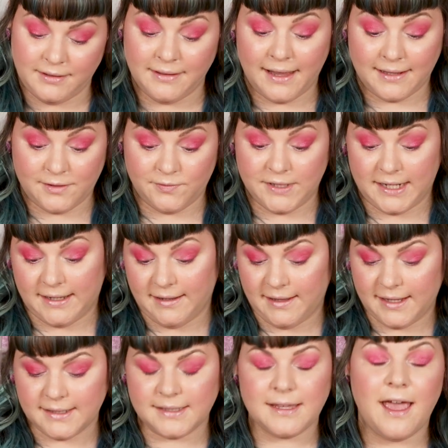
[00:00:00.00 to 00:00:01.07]
That's
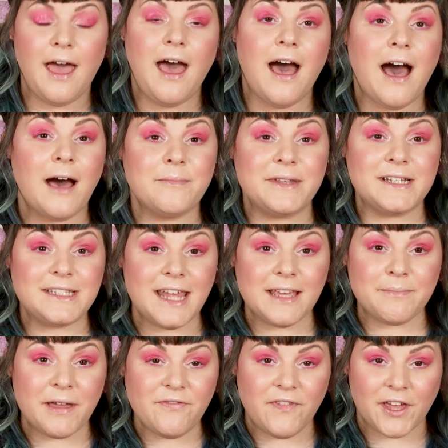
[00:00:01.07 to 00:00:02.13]
ridiculous. I'm gonna take
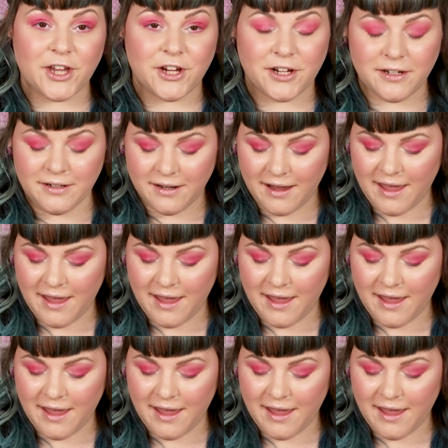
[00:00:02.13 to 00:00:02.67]
my finger,